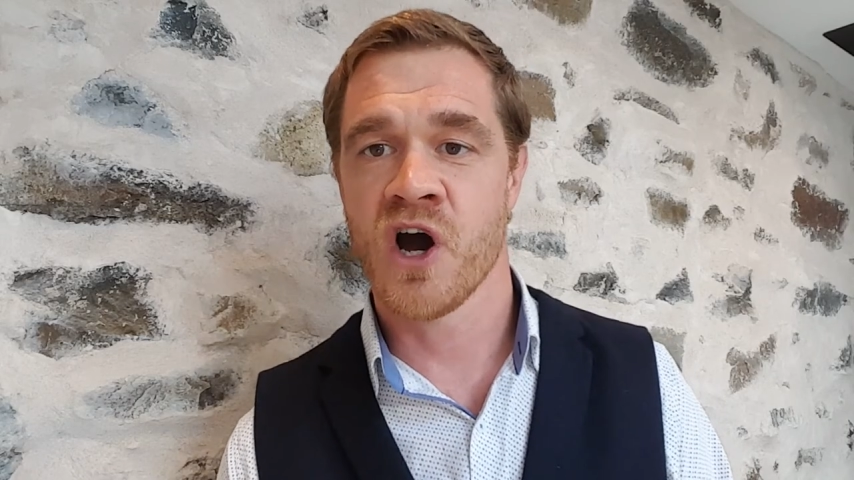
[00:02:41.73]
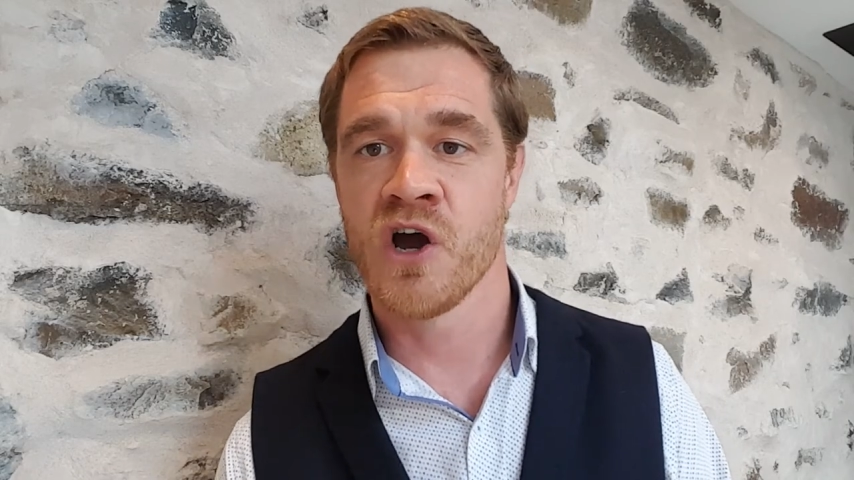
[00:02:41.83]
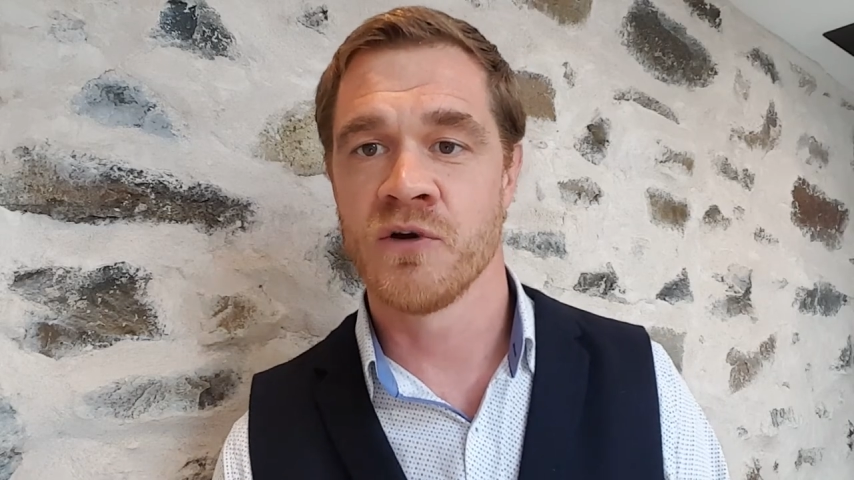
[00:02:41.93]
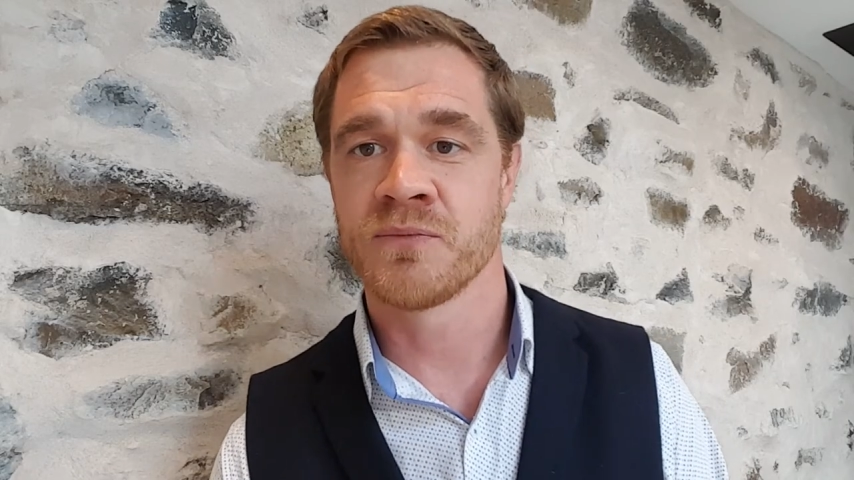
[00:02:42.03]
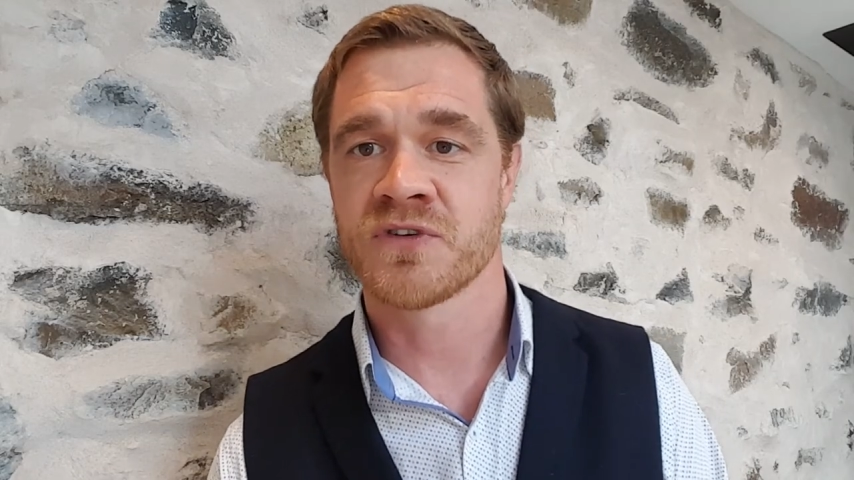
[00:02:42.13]

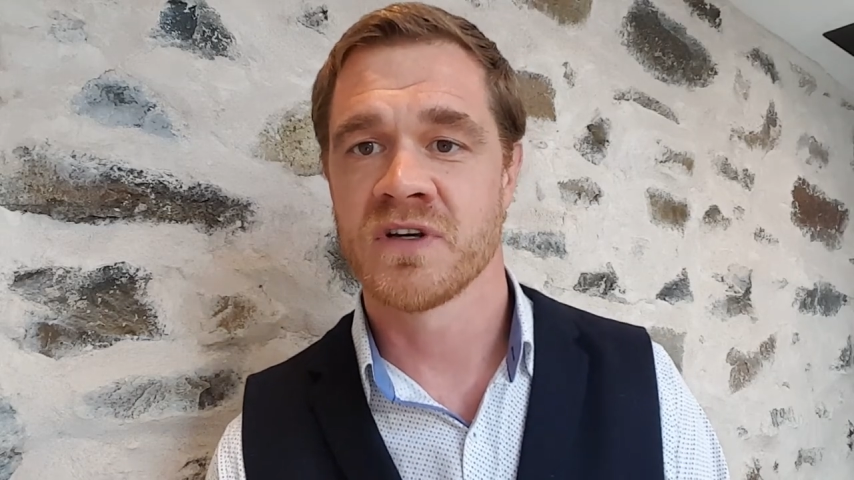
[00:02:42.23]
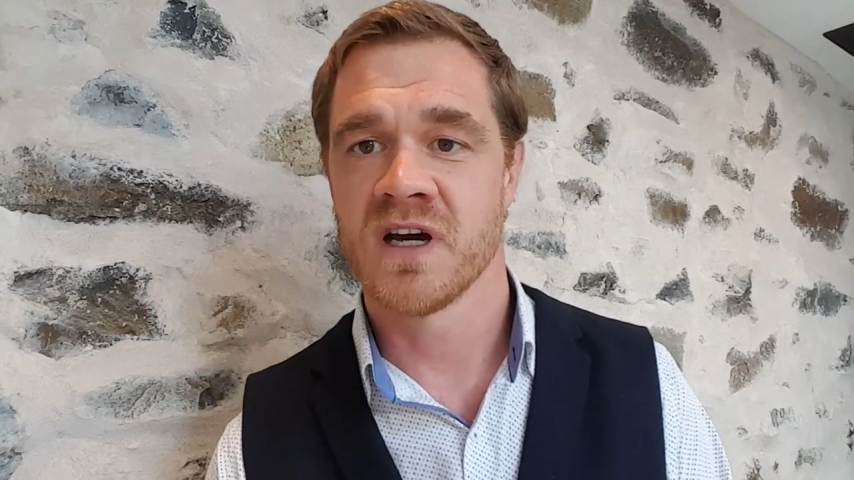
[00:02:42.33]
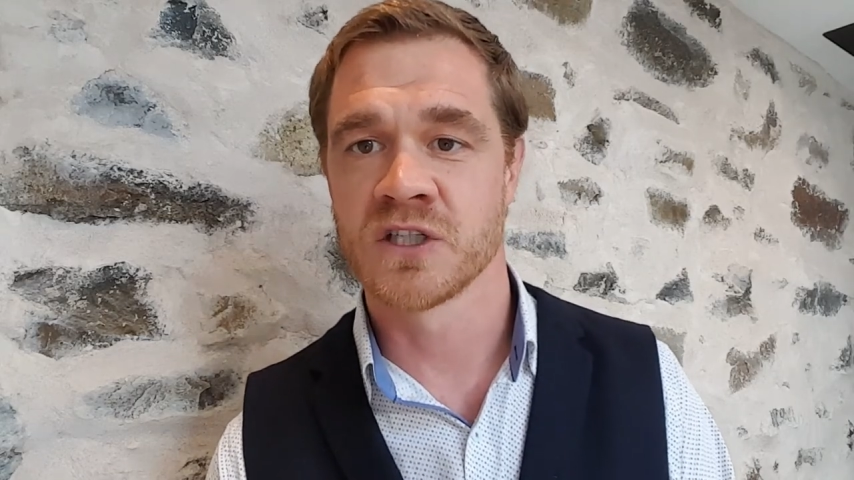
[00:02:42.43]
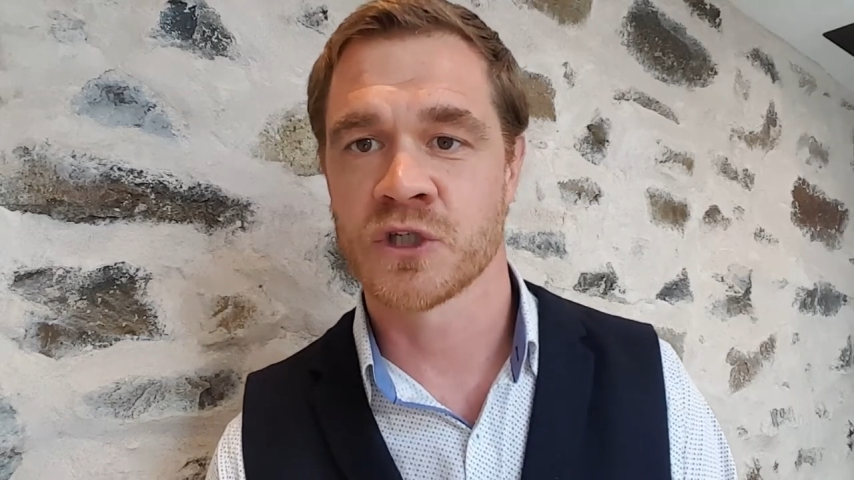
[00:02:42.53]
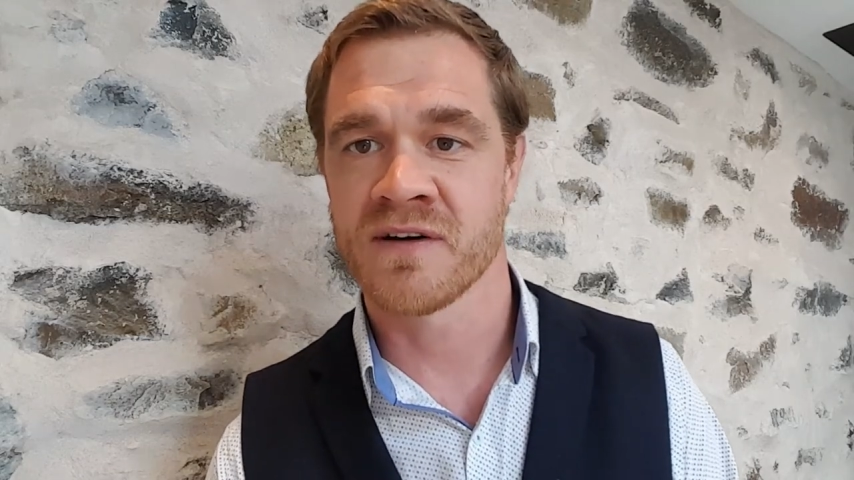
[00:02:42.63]
homes
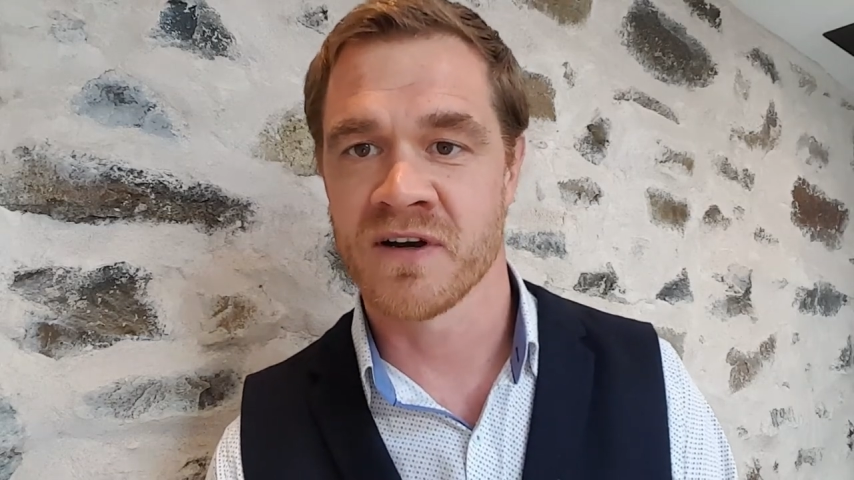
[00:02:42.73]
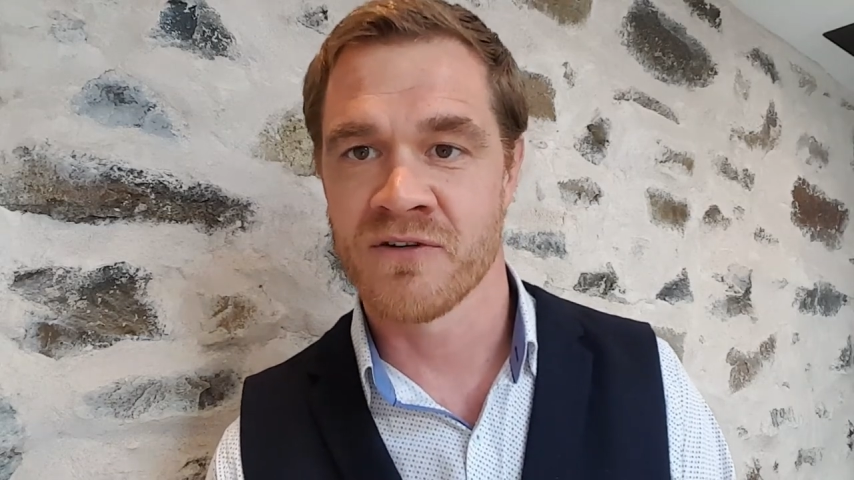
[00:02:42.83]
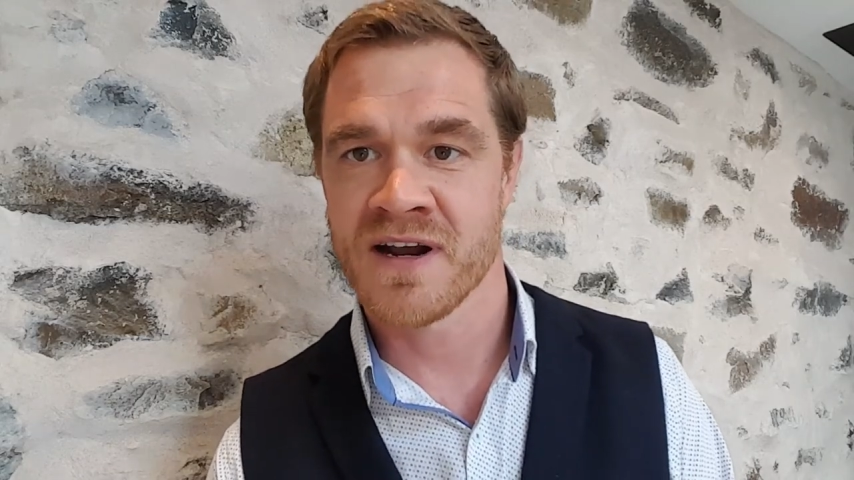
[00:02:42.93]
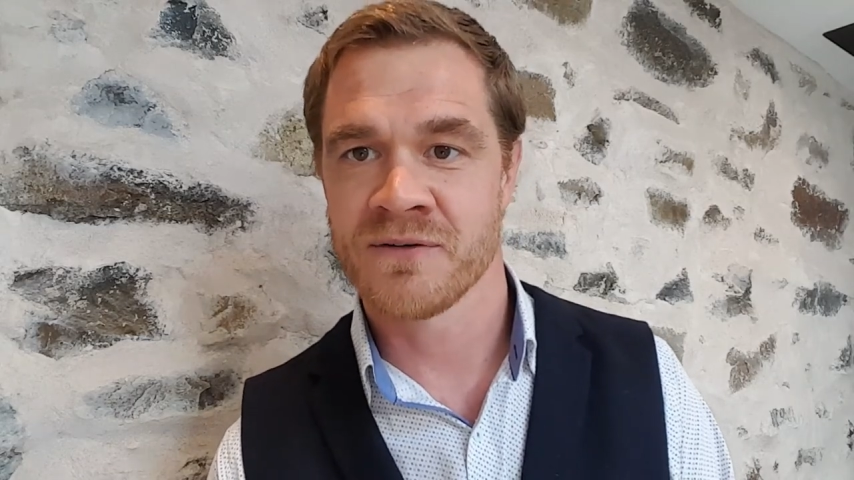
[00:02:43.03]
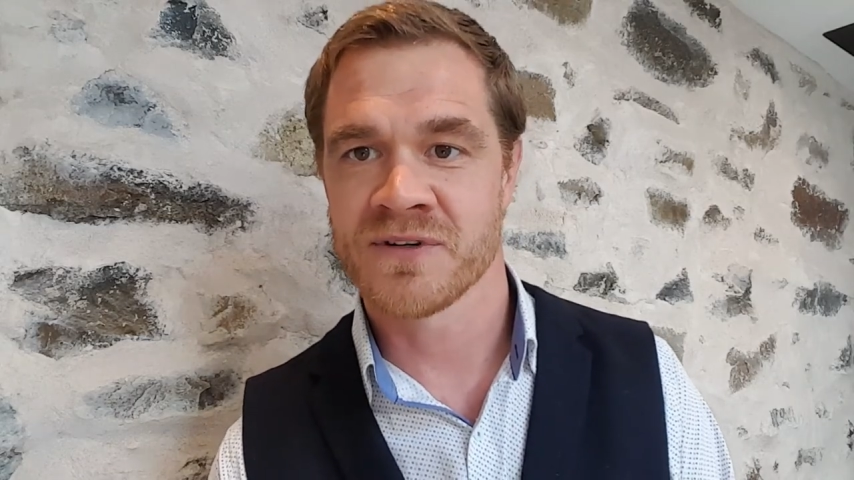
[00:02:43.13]
and travel
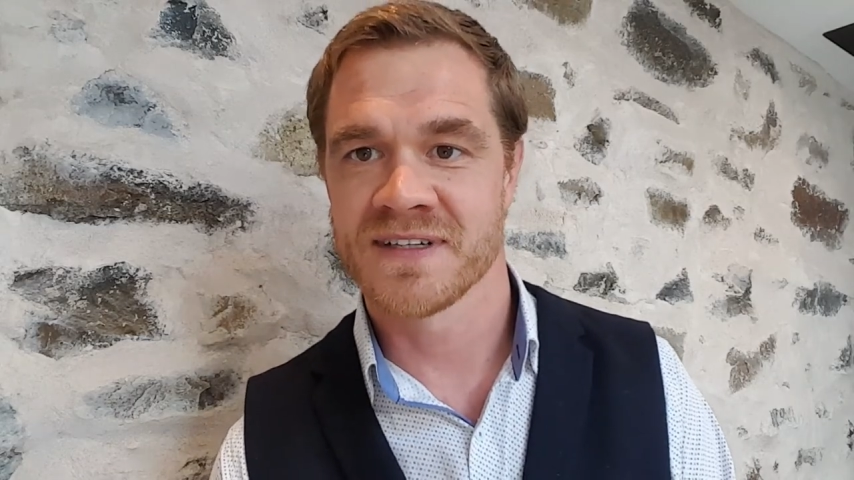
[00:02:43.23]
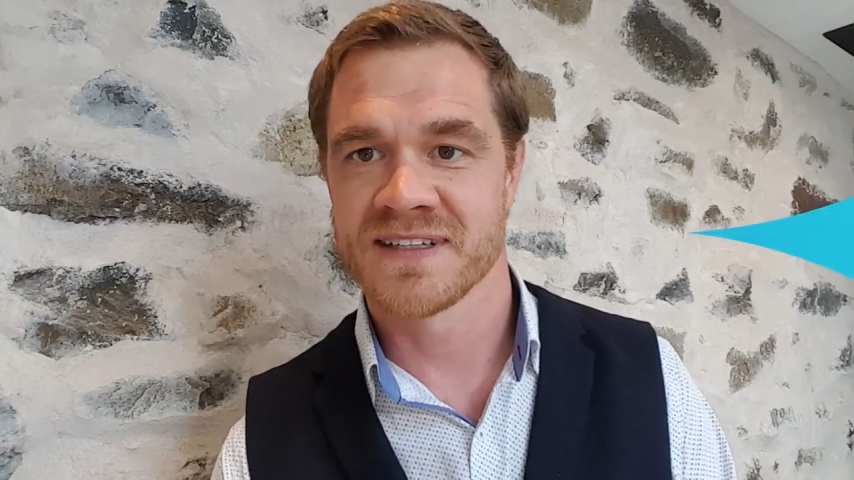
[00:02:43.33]
around.